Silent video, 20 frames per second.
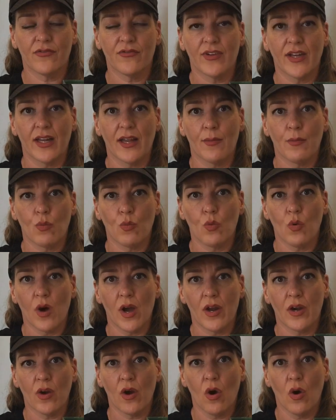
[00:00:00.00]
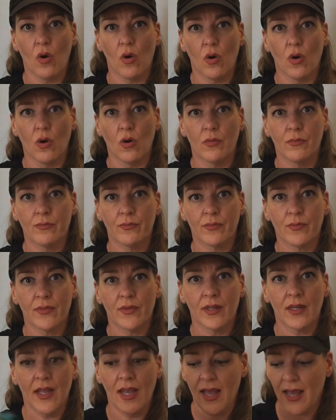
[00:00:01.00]
fill up one whole.
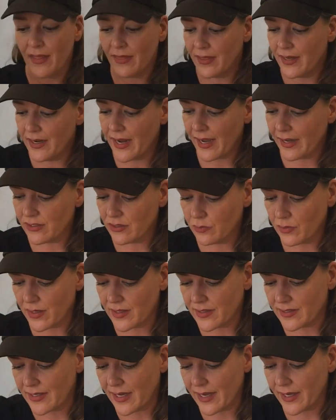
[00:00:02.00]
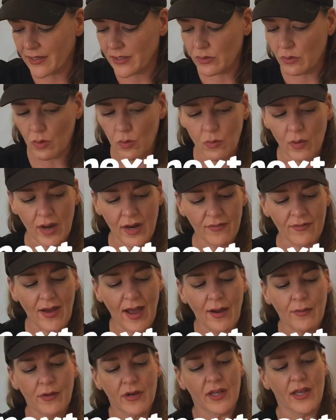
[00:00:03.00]
The next one says, well, what if
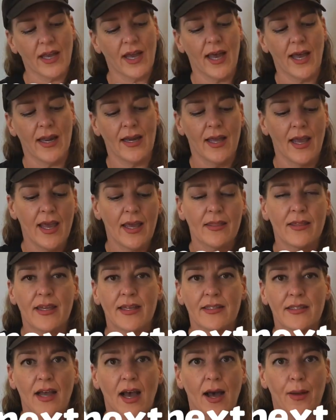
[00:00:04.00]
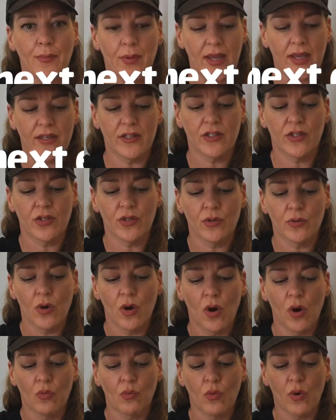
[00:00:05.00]
I were to cut this up into
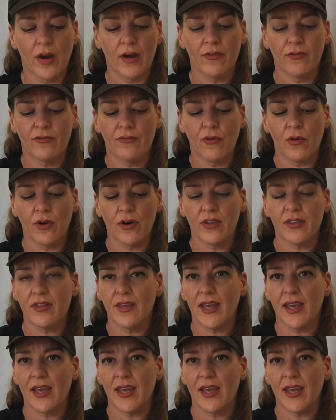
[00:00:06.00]
a 1/4